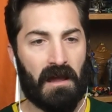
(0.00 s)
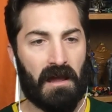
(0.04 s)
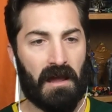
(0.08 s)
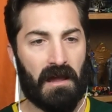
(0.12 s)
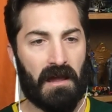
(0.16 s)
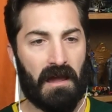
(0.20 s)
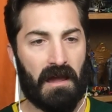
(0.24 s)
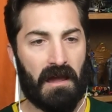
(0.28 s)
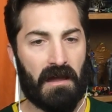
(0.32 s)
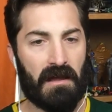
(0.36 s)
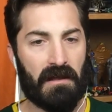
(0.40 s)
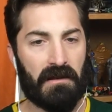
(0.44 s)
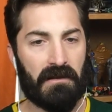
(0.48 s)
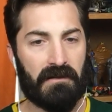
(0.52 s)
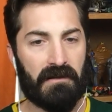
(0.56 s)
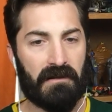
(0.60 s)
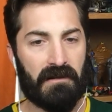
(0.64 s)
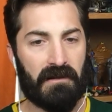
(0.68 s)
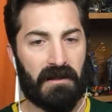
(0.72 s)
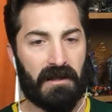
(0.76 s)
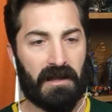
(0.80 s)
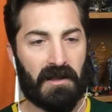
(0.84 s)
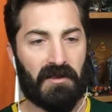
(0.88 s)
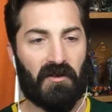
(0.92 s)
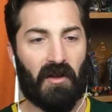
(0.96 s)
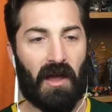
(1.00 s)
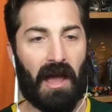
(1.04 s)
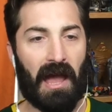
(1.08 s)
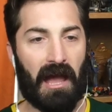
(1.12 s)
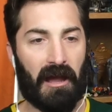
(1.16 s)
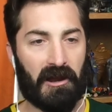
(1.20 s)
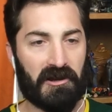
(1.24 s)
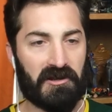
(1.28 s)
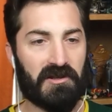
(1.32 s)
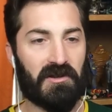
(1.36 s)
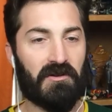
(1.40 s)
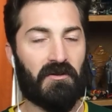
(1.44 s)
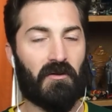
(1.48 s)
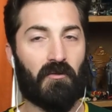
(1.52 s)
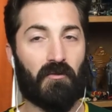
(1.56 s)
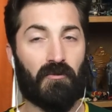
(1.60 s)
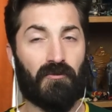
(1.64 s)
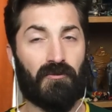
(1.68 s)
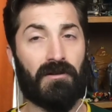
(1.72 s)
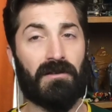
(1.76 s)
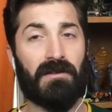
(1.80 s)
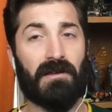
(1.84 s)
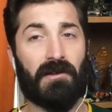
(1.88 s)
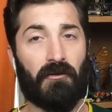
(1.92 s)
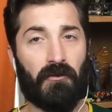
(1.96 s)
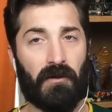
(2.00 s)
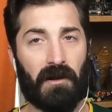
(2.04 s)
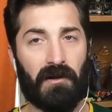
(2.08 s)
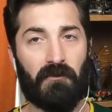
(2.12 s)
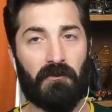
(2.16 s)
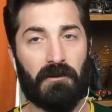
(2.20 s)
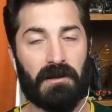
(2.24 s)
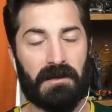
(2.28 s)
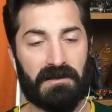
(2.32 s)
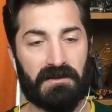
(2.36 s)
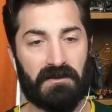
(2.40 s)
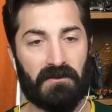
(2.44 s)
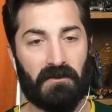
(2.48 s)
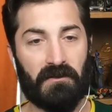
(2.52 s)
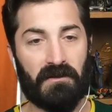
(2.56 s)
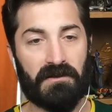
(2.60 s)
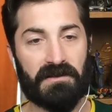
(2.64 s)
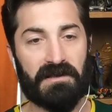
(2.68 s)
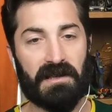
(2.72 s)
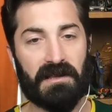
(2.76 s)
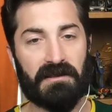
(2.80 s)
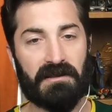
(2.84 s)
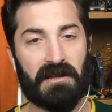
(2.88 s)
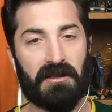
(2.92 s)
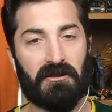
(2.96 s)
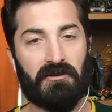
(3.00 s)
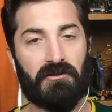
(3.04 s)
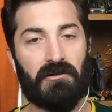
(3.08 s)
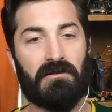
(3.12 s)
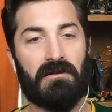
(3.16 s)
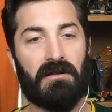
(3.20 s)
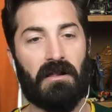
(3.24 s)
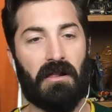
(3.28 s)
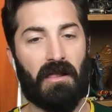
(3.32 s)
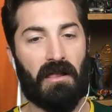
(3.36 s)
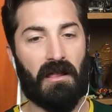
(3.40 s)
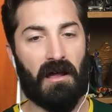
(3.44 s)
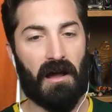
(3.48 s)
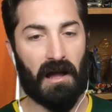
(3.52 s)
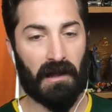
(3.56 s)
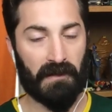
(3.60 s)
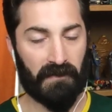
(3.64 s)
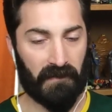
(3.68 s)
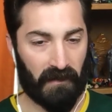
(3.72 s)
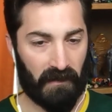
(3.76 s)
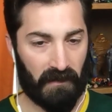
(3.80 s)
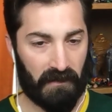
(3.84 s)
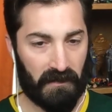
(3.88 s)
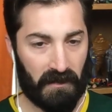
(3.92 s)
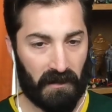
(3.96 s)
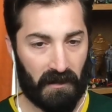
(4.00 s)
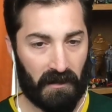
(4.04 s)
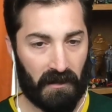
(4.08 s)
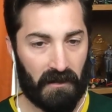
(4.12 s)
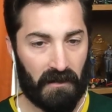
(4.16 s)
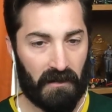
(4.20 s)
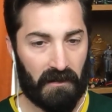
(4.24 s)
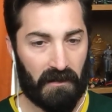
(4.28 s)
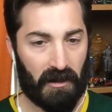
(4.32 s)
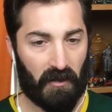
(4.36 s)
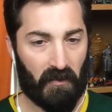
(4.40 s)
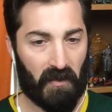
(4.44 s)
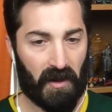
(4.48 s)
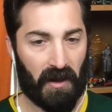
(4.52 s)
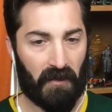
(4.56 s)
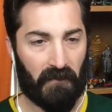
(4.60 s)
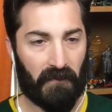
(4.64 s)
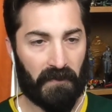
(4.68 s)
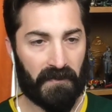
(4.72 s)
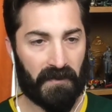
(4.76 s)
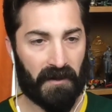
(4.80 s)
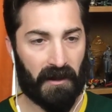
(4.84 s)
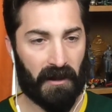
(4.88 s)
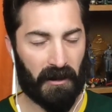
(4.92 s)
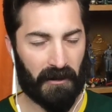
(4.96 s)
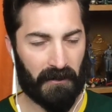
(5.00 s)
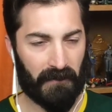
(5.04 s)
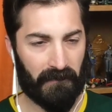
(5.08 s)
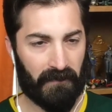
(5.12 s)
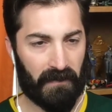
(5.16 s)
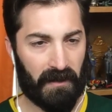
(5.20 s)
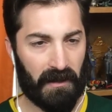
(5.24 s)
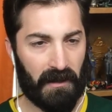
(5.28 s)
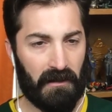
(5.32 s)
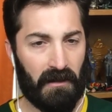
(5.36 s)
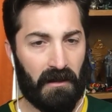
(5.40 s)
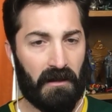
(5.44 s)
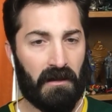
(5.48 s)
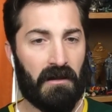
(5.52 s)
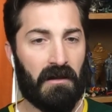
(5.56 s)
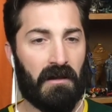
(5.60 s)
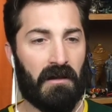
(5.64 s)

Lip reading: And it's actually a really great resource, and I learned a lot about photography.